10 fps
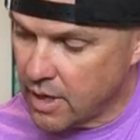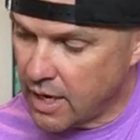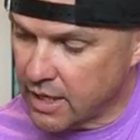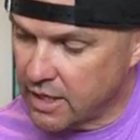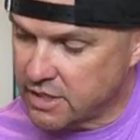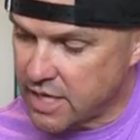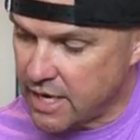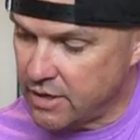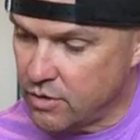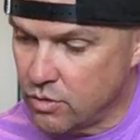I'm going to
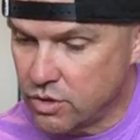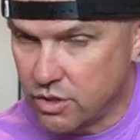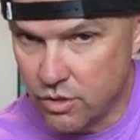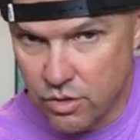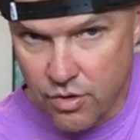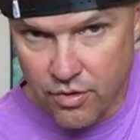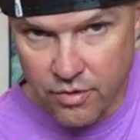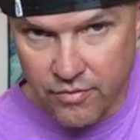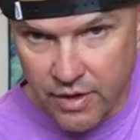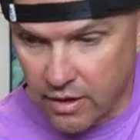say, use your
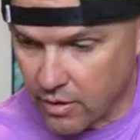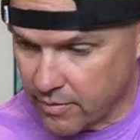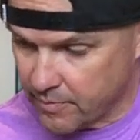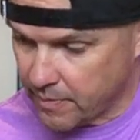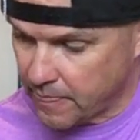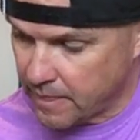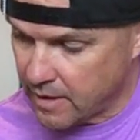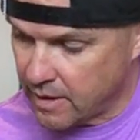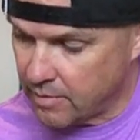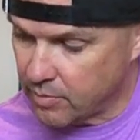third finger
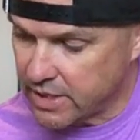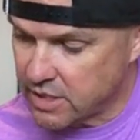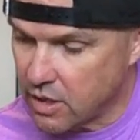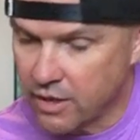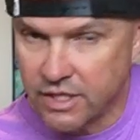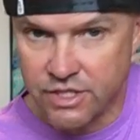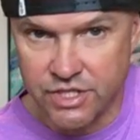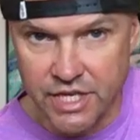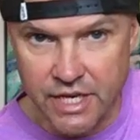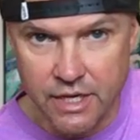and place it on this
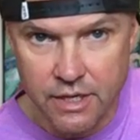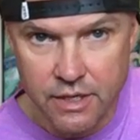G.